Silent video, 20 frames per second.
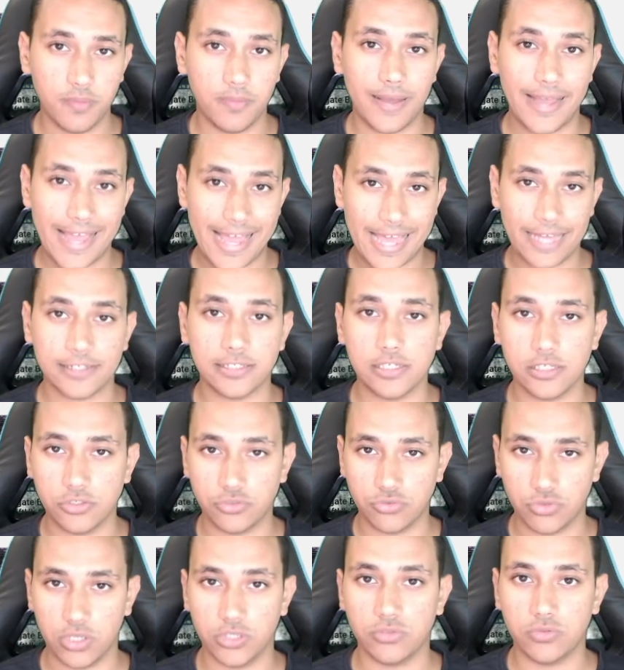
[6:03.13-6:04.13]
by actually
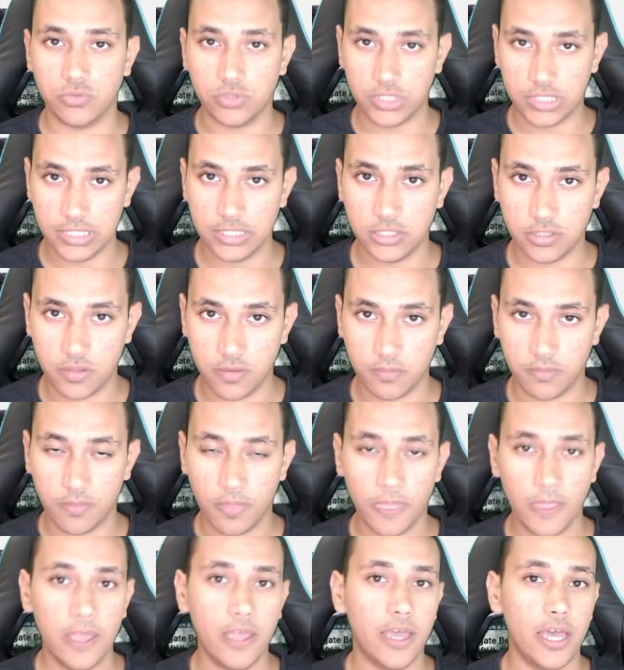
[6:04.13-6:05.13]
trying to teach them.
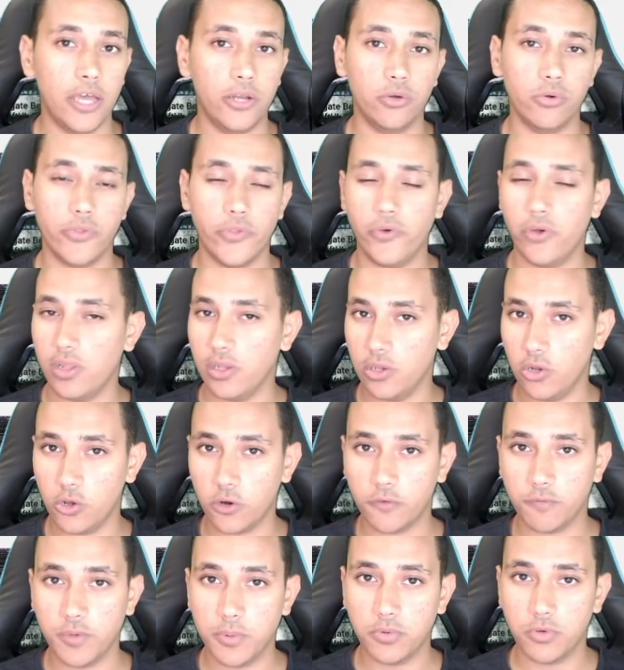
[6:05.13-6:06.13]
And although a lot of
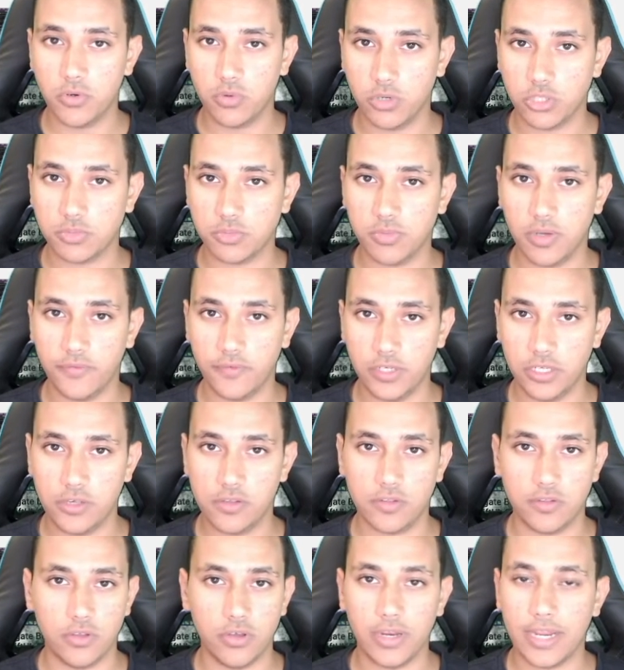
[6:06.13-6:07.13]
people who watch my videos
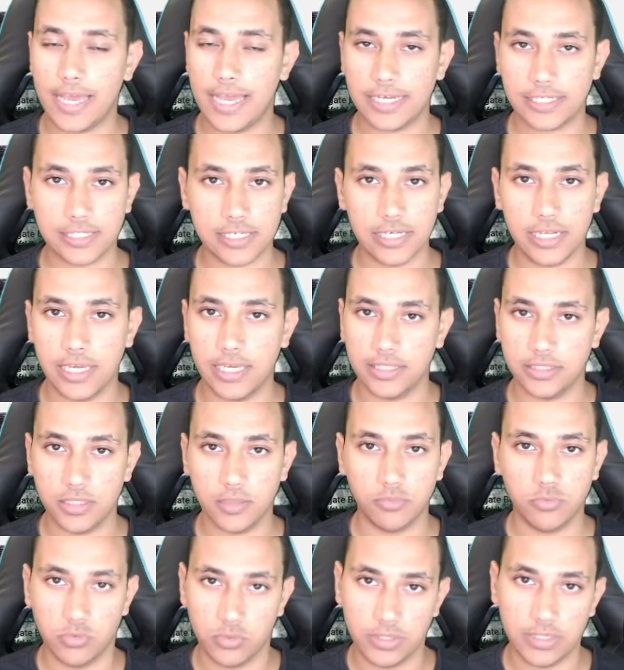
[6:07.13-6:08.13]
don't actually end up
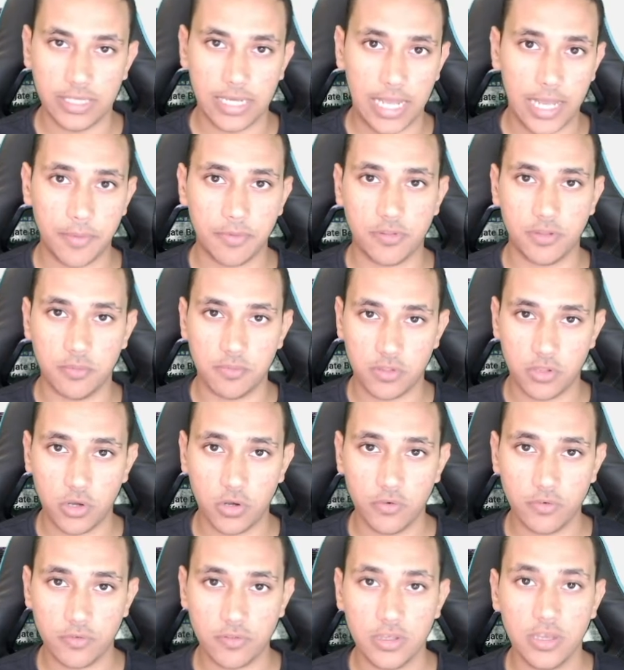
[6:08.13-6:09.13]
doing the apps
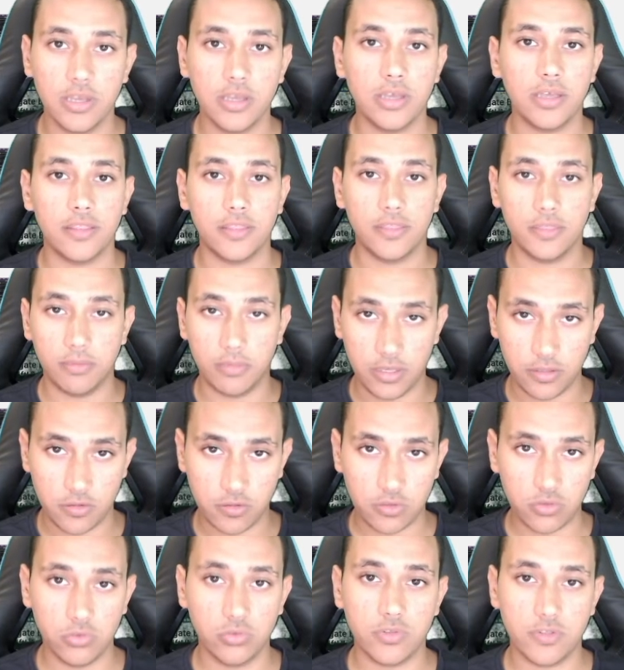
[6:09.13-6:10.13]
themselves, they
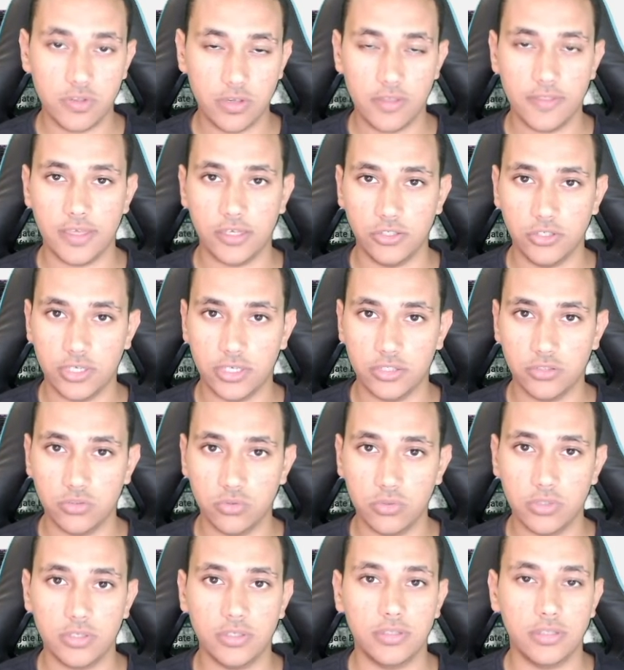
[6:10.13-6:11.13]
still see that you can do
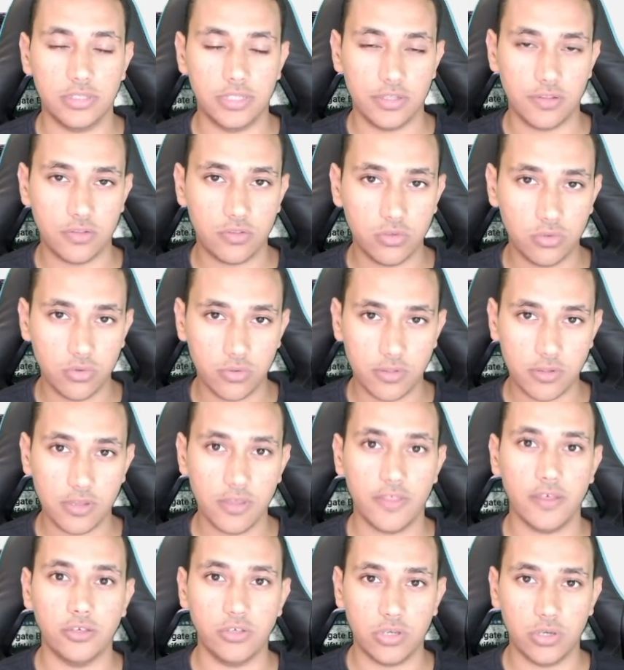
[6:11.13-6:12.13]
it. They still see
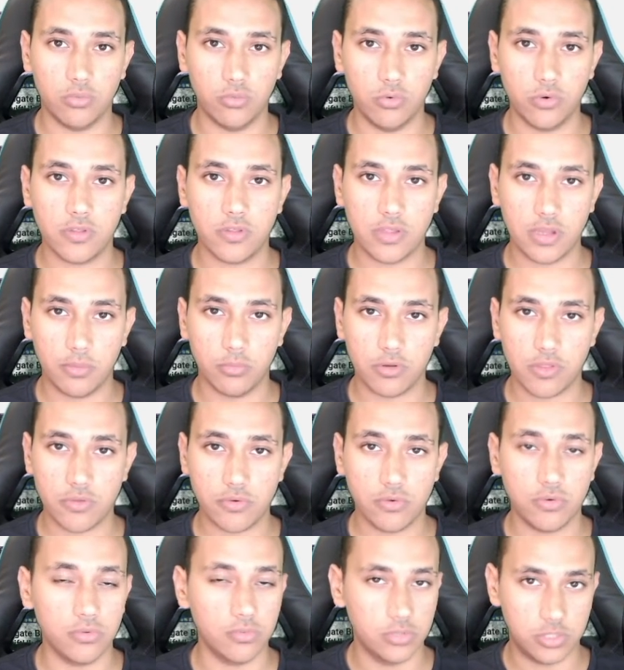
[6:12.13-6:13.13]
that you can walk someone
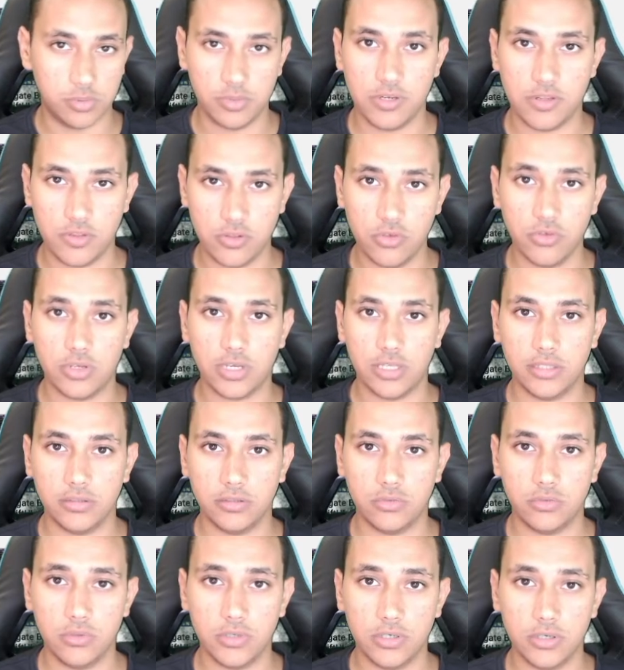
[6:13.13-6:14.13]
through it, which means you can
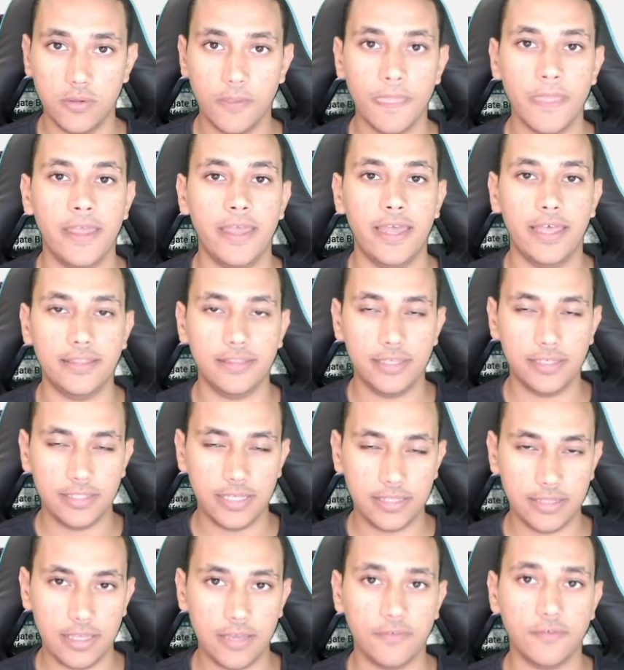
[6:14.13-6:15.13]
do it. And they
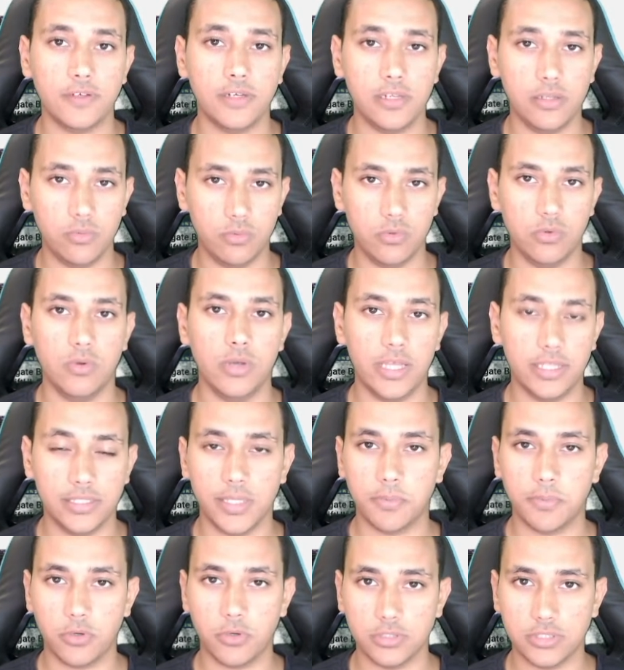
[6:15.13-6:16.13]
definitely will end
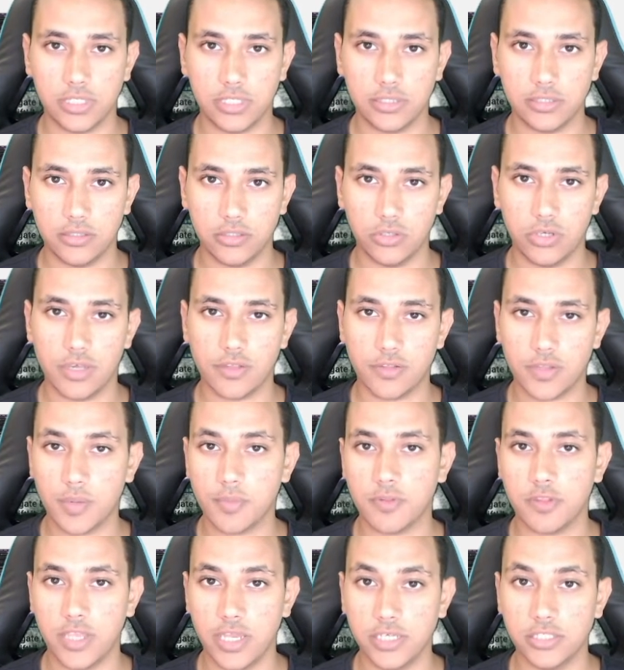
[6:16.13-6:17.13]
up contacting you at some
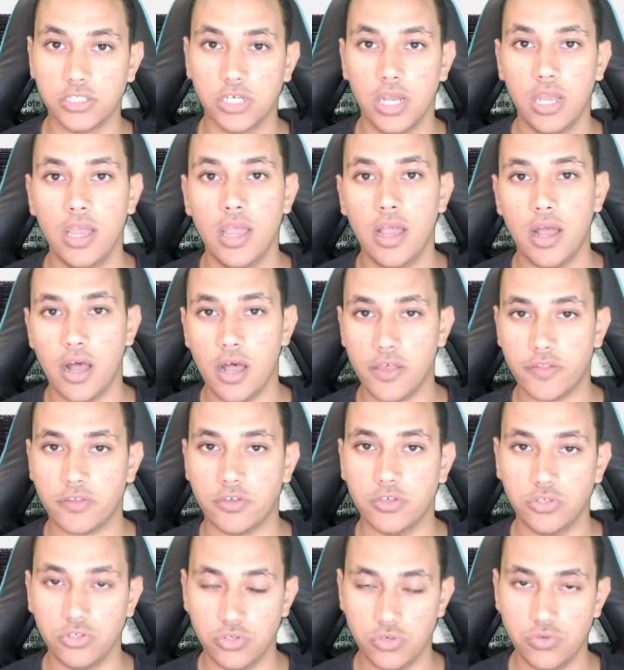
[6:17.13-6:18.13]
stage
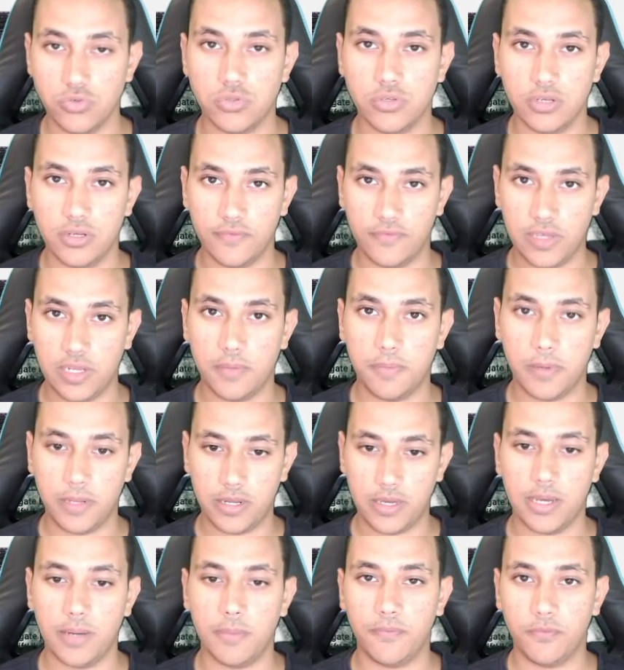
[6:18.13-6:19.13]
asking you to develop an
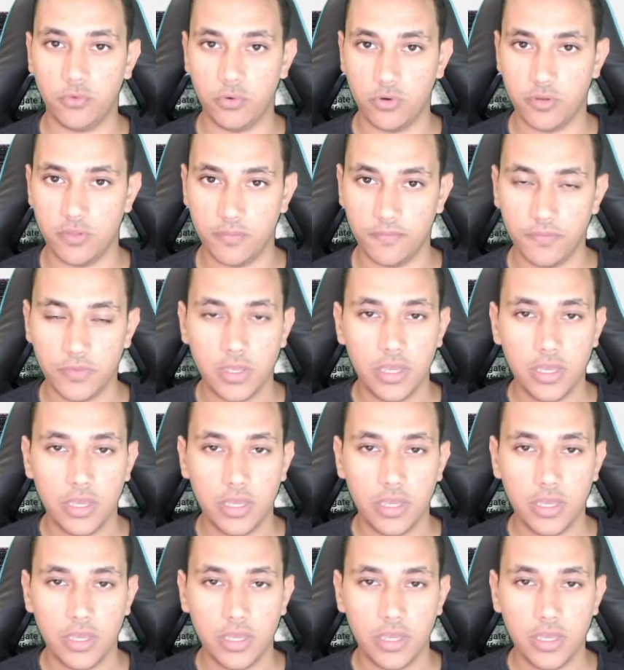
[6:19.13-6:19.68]
app for them.